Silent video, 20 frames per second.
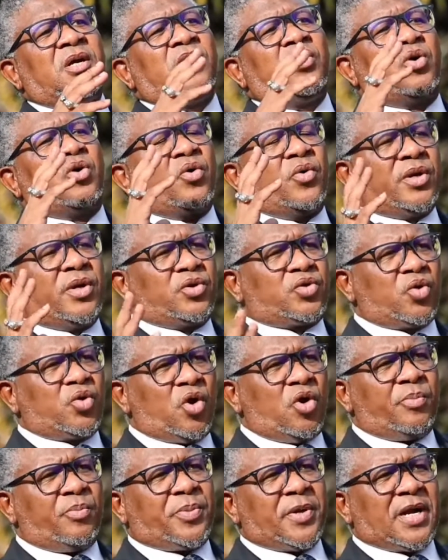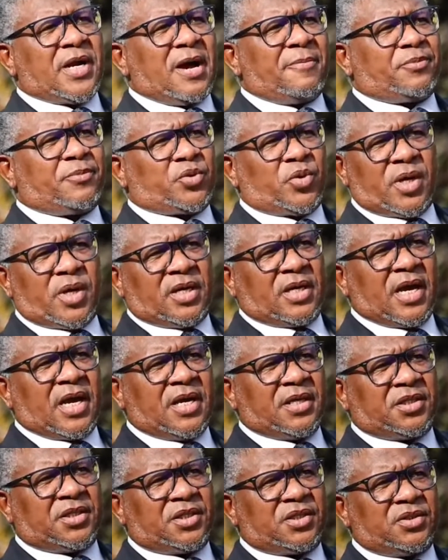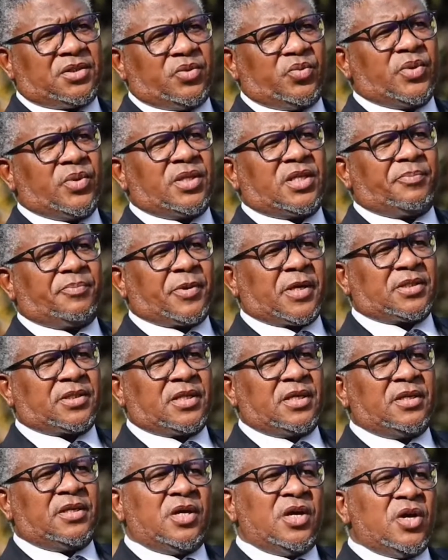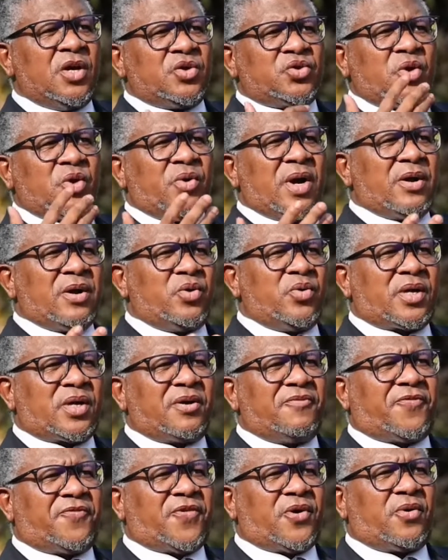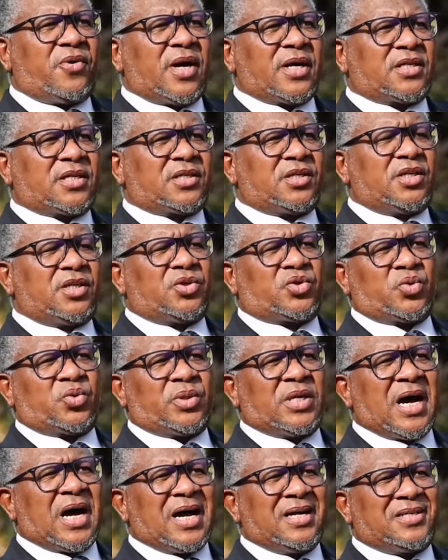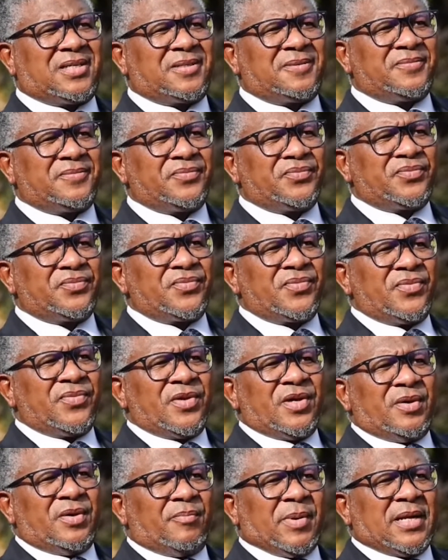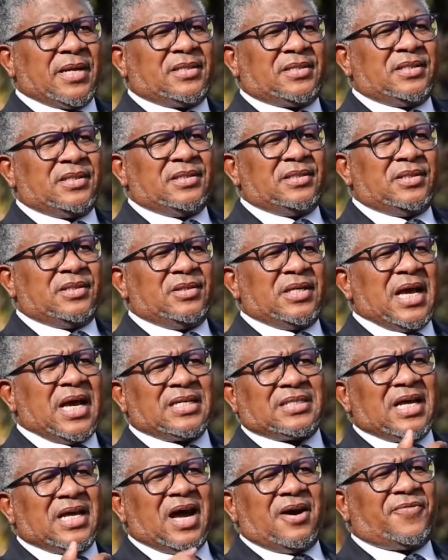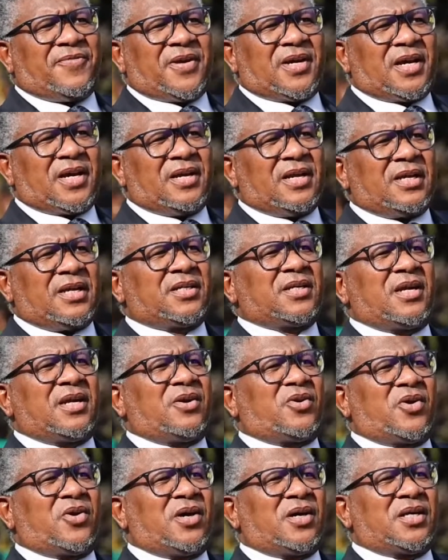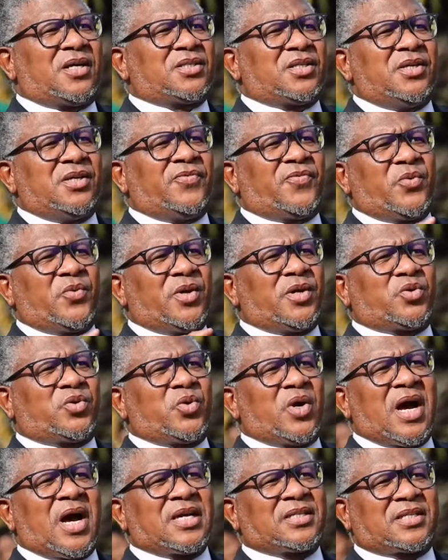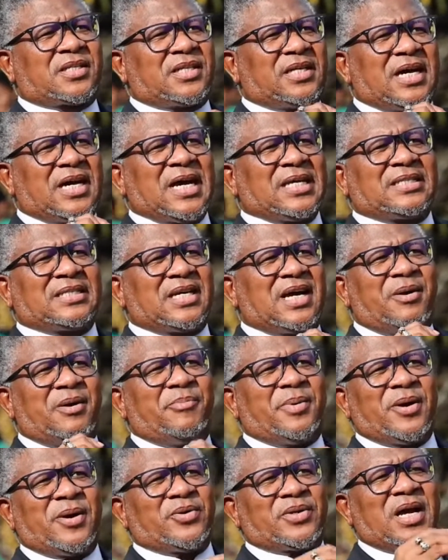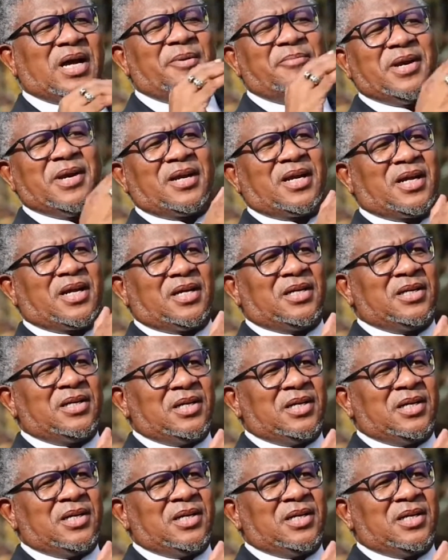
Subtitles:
going to open up to engage with the president. So we are looking forward to that. But as the African National Congress, if you were to ask us about America